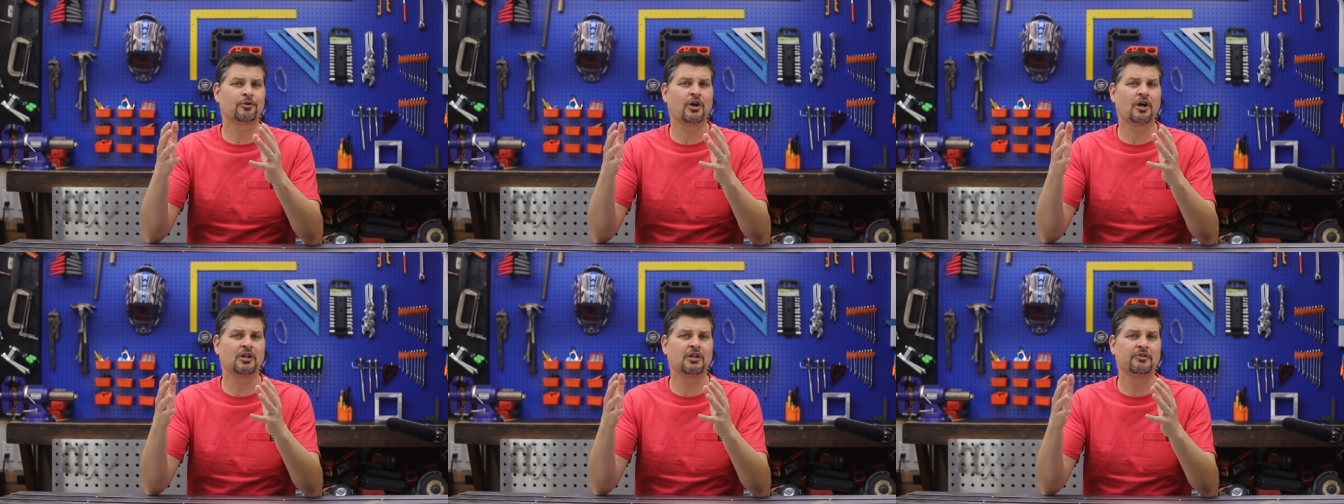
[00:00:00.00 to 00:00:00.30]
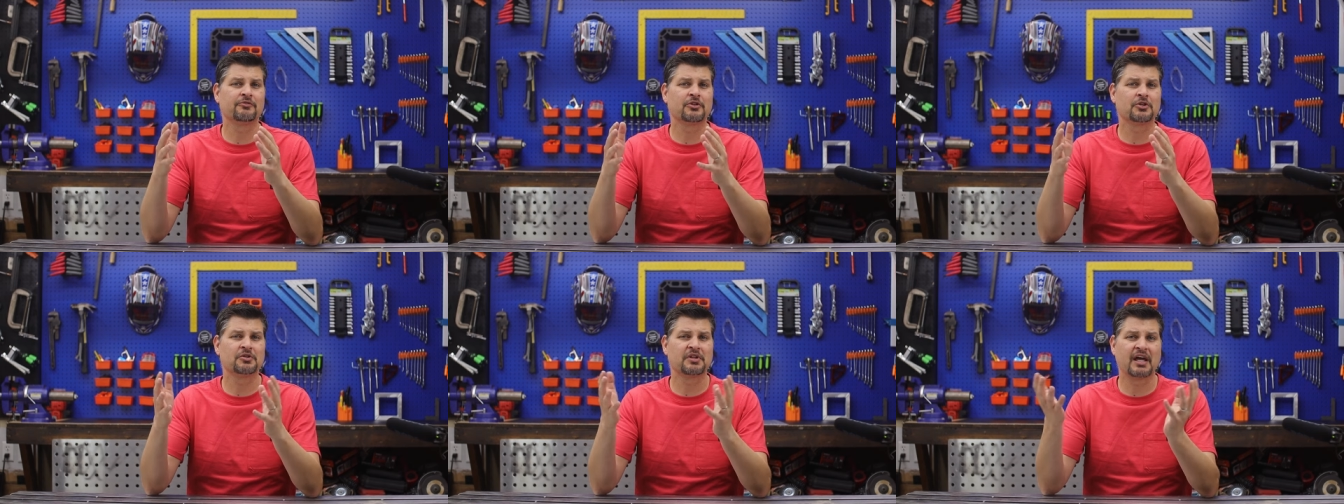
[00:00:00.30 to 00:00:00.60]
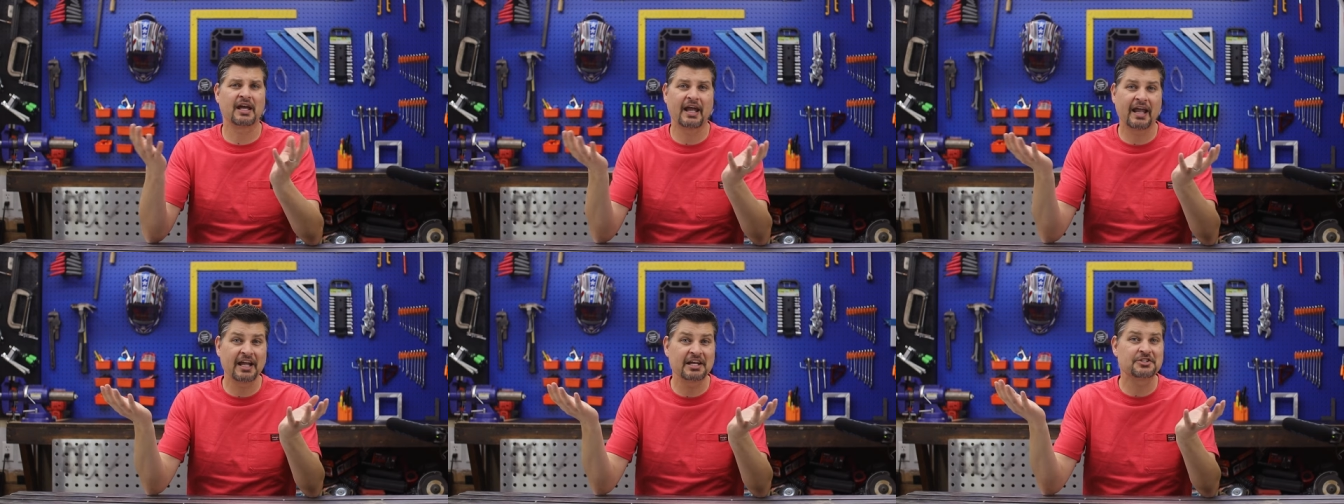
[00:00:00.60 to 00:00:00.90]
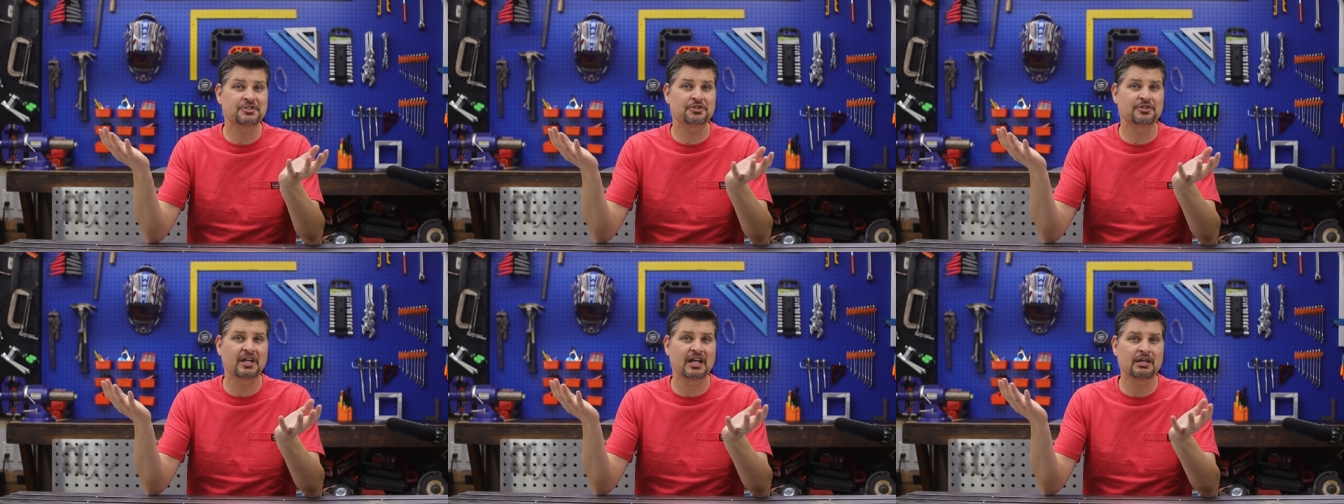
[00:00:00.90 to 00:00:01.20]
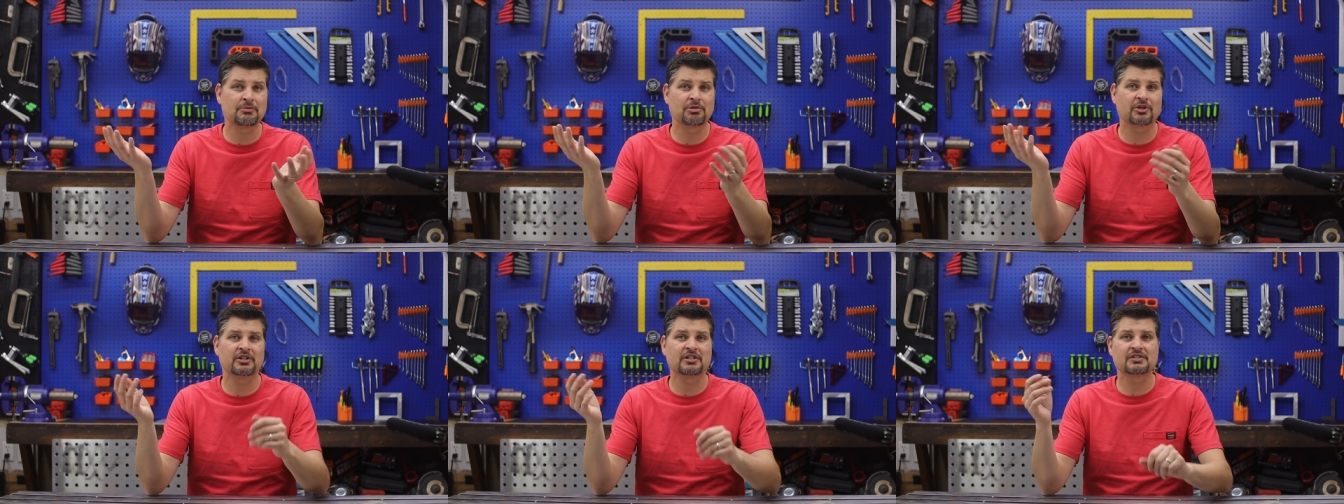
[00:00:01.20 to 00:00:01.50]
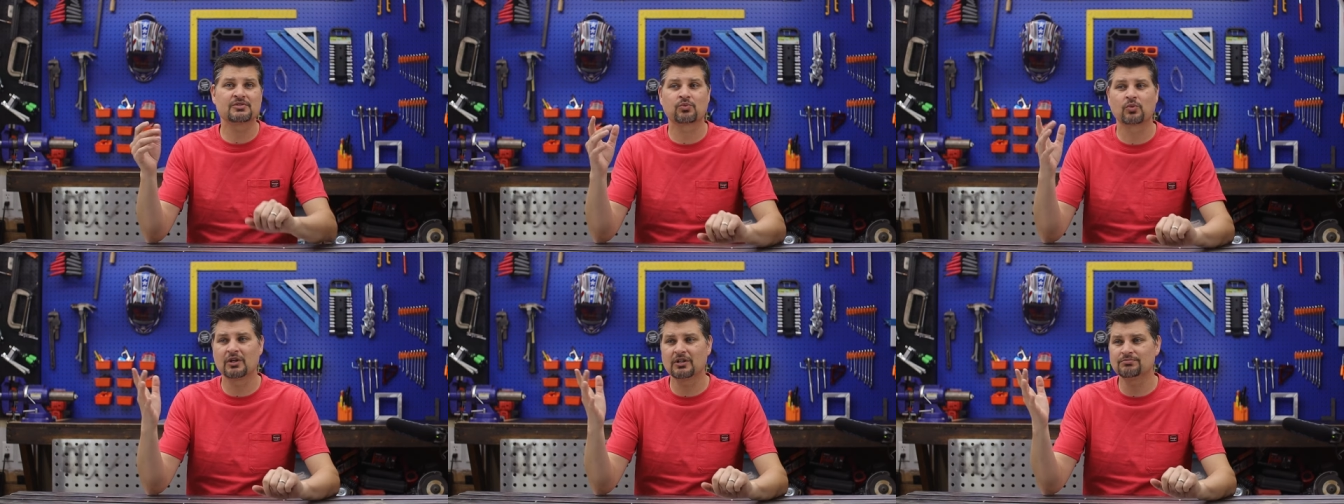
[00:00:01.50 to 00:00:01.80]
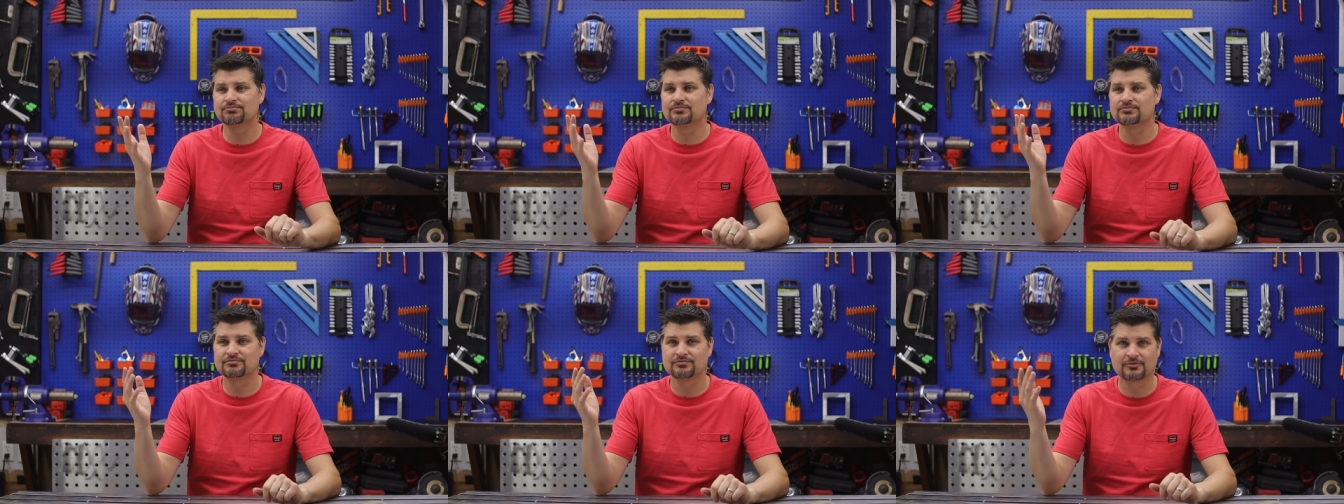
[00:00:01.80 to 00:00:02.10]
for all of you that hate your neighbors,
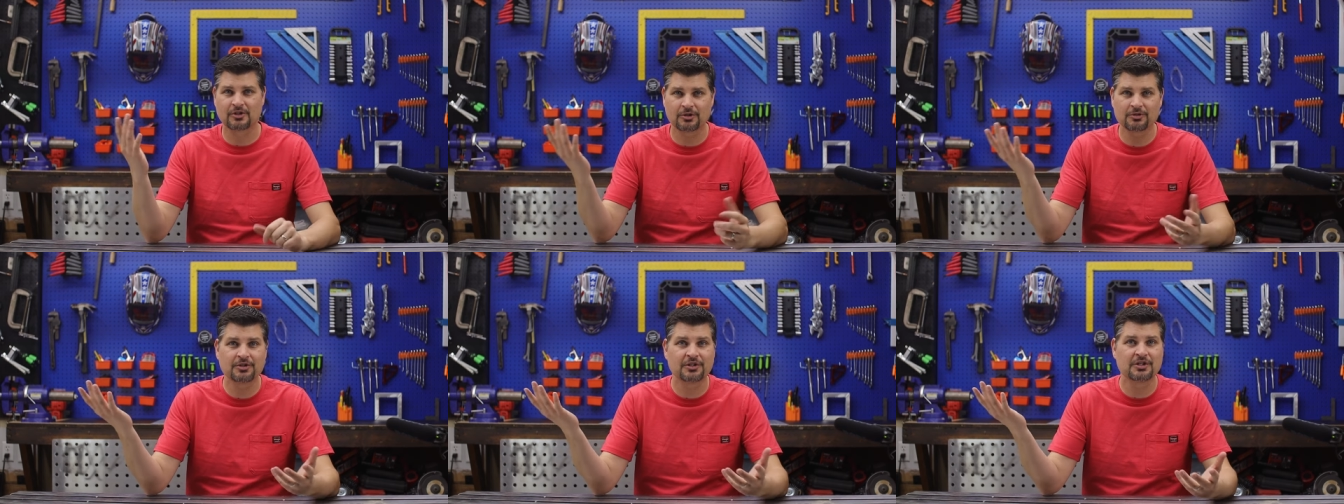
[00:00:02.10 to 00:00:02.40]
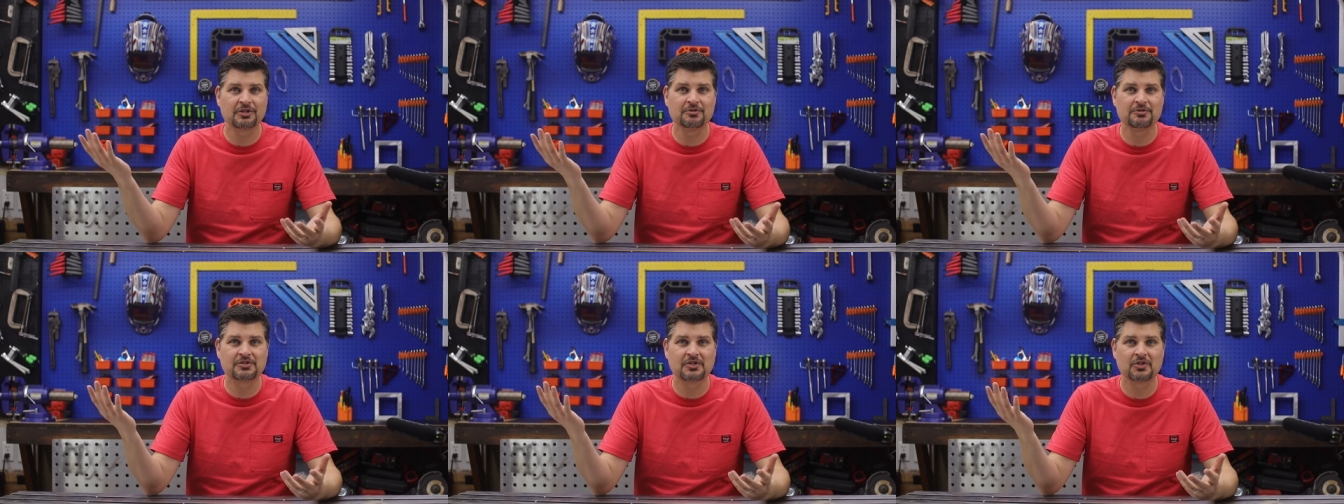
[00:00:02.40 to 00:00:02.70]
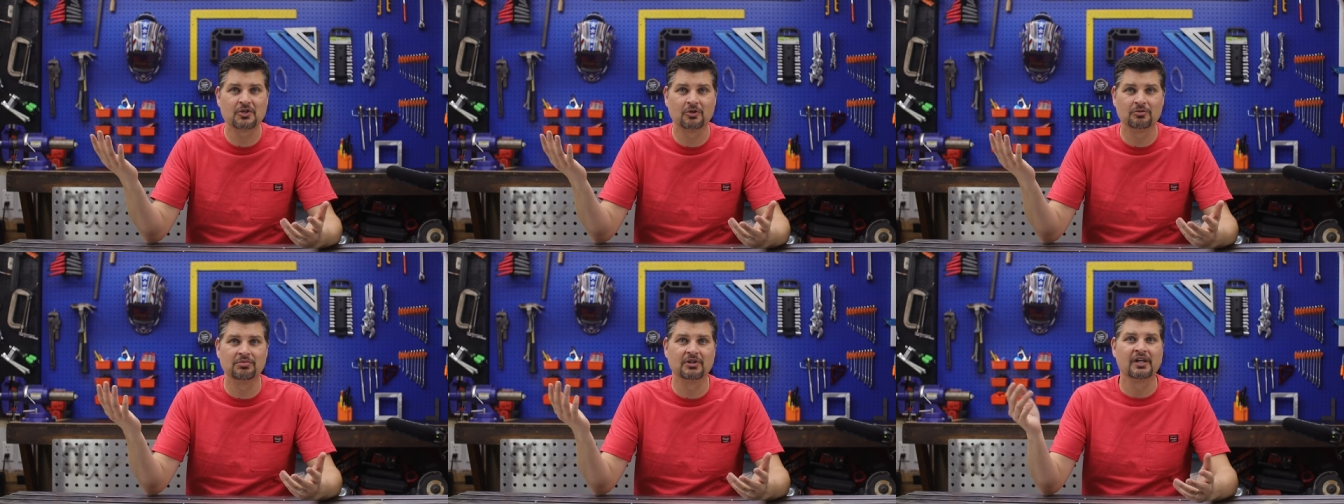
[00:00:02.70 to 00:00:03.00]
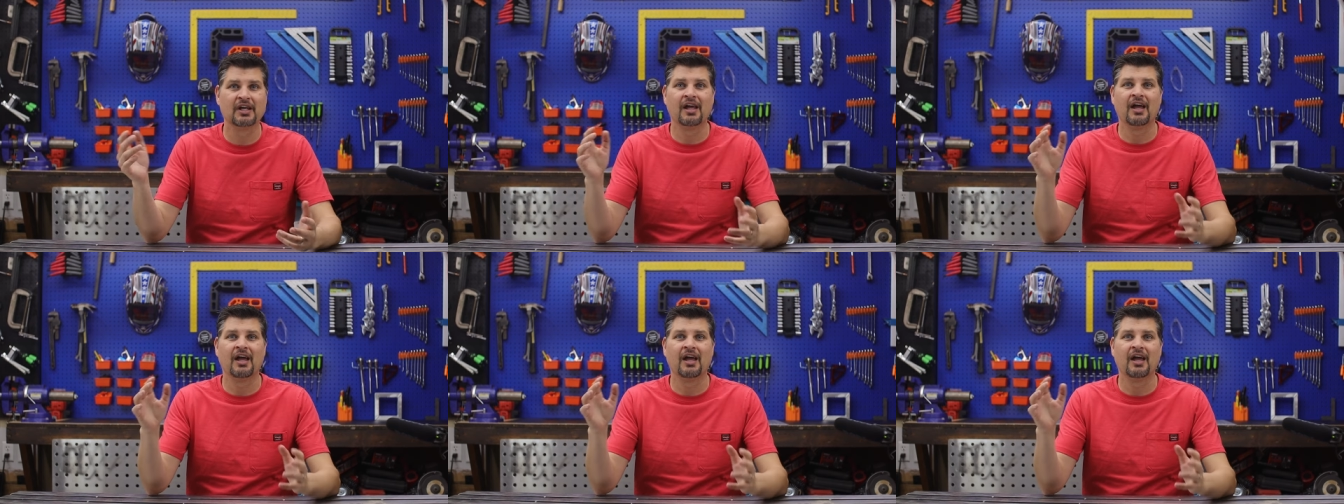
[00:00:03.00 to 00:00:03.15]
well, turn to YouTube.